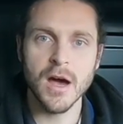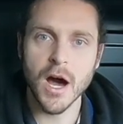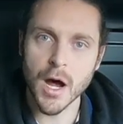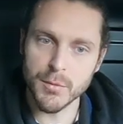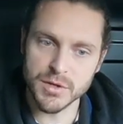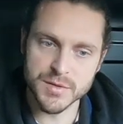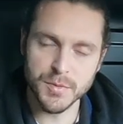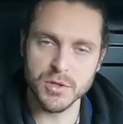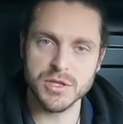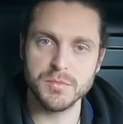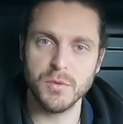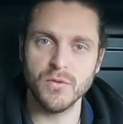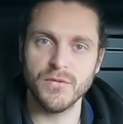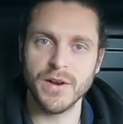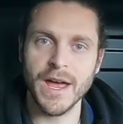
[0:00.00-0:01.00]
I'm
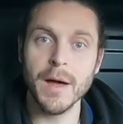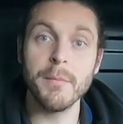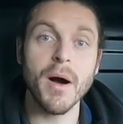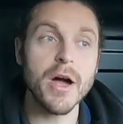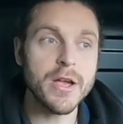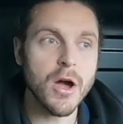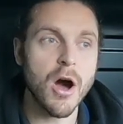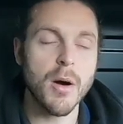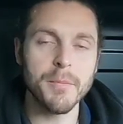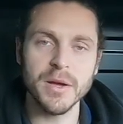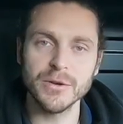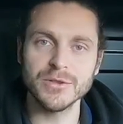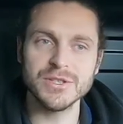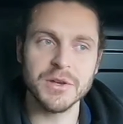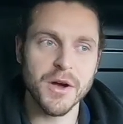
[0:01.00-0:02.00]
responsible for that, but I can't
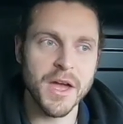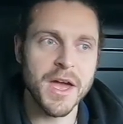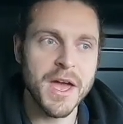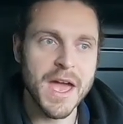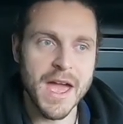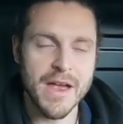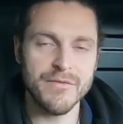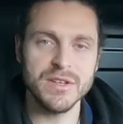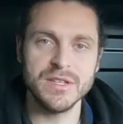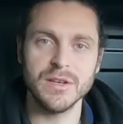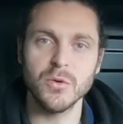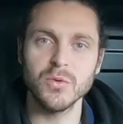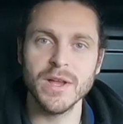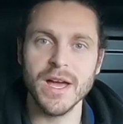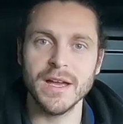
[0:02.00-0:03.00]
be on site every
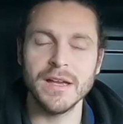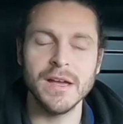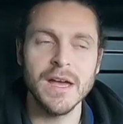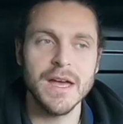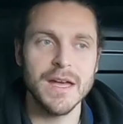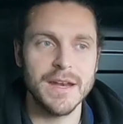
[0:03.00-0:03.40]
single day.